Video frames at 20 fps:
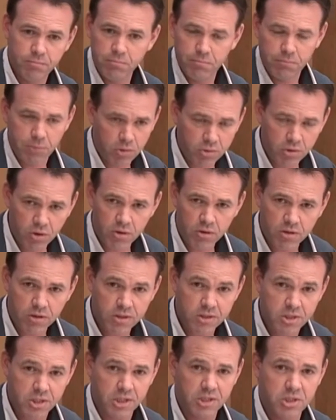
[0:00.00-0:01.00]
both
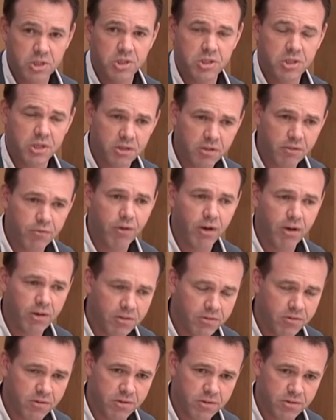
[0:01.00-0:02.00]
organisations and the
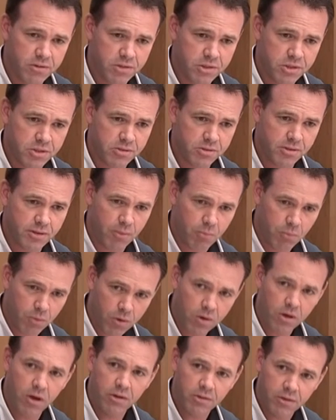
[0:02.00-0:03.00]
volunteers that
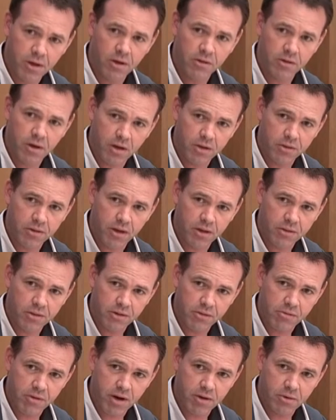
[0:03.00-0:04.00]
work on the
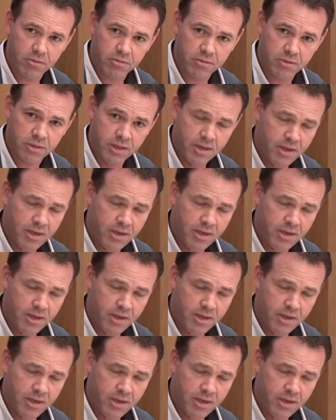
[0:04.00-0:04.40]
ground,